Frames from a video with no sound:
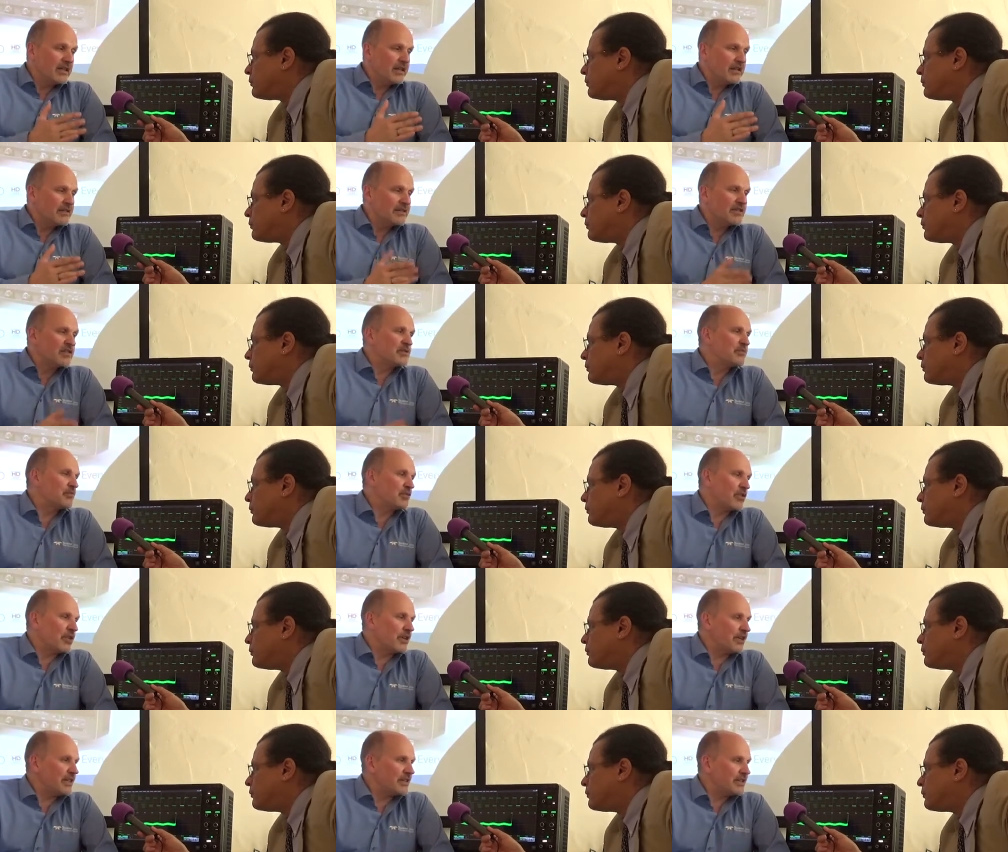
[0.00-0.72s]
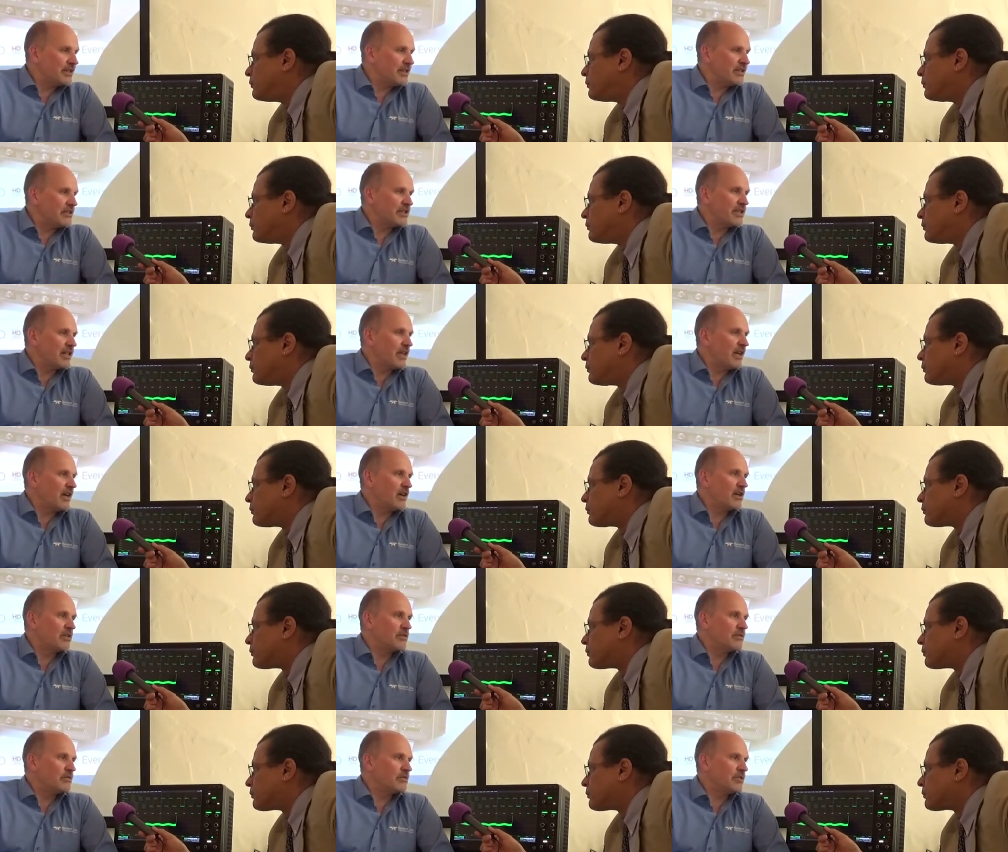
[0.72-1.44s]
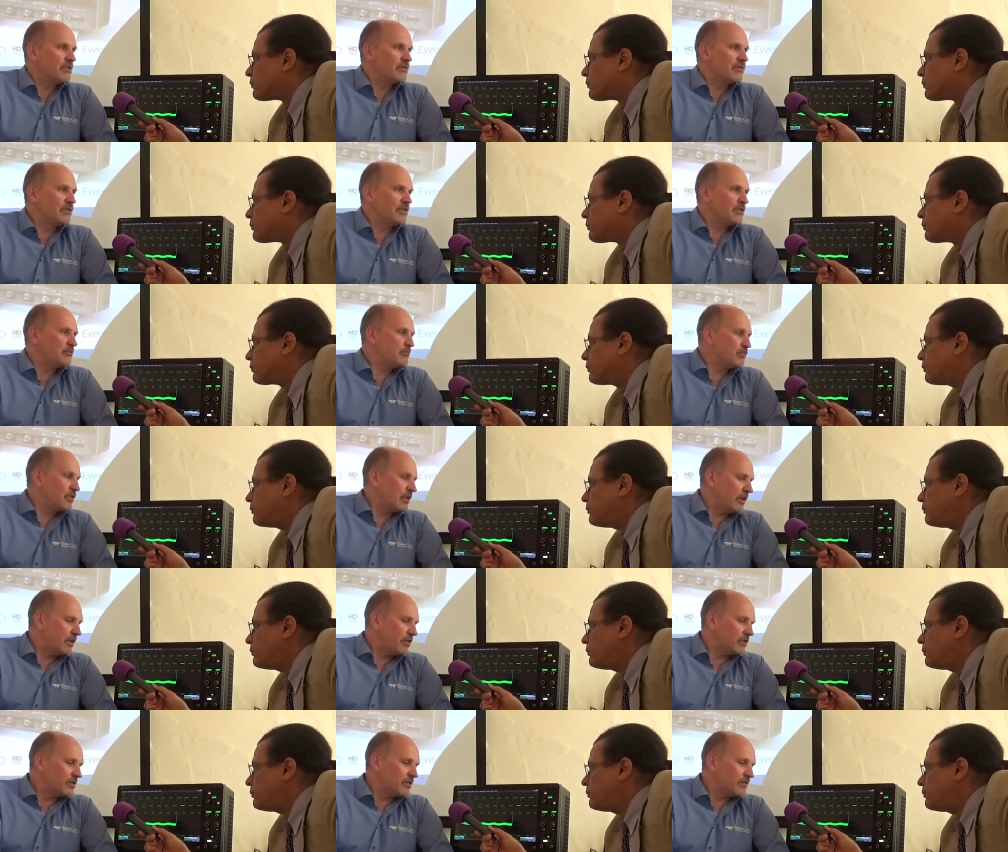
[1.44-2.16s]
Speaker 1: this product here now. We're very
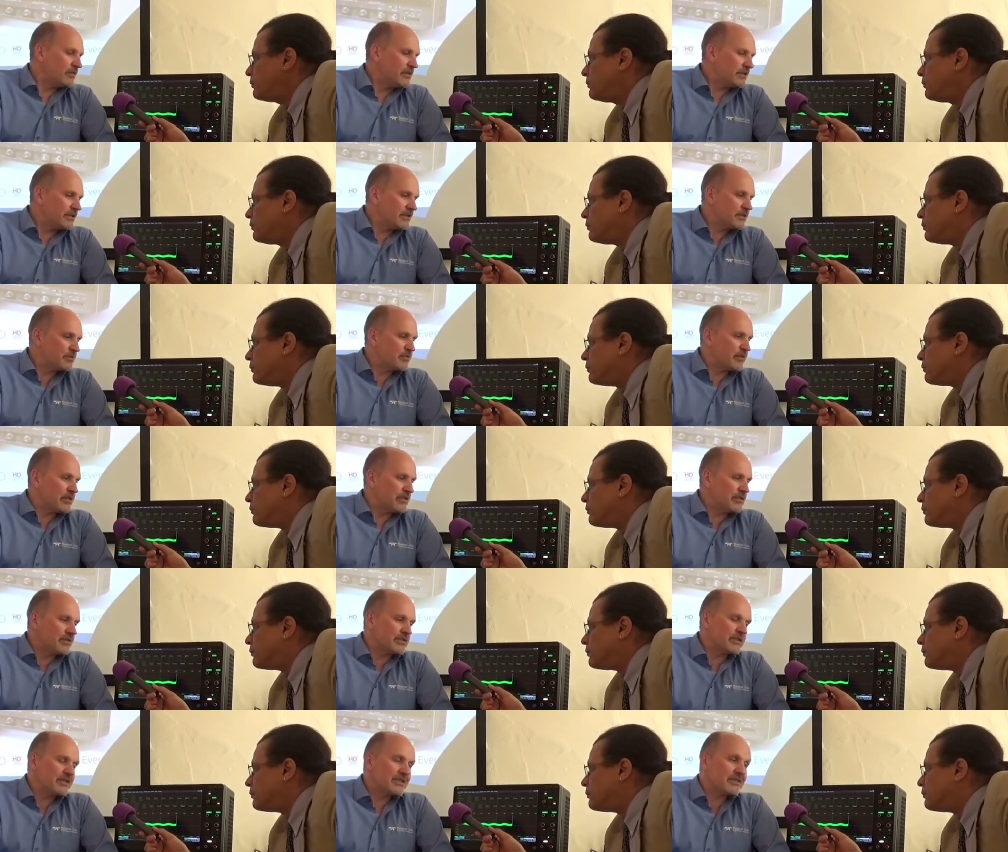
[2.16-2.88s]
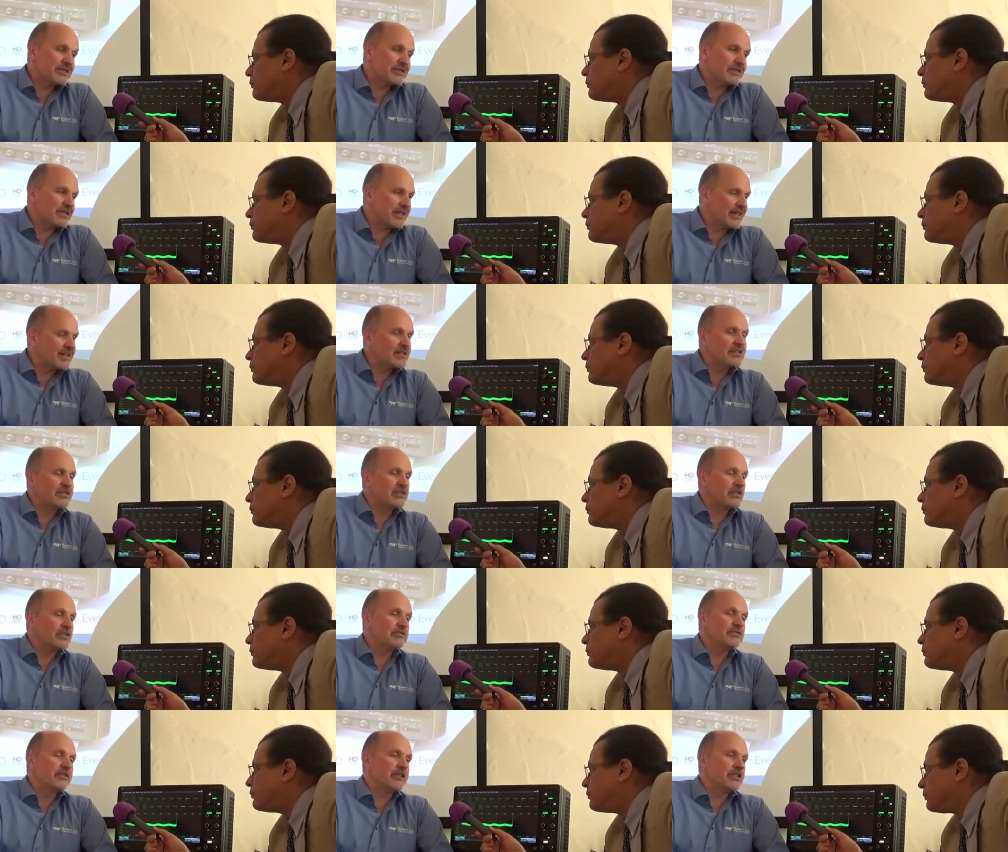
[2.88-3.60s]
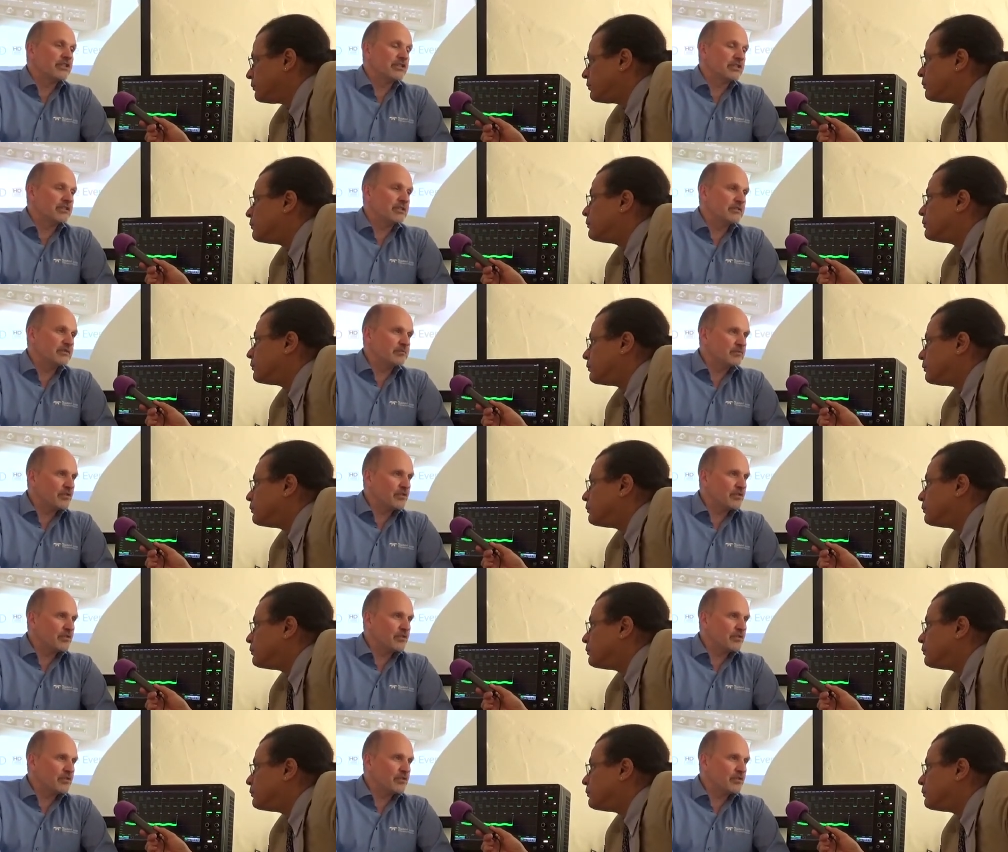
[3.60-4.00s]
proud of this because it's the next generation of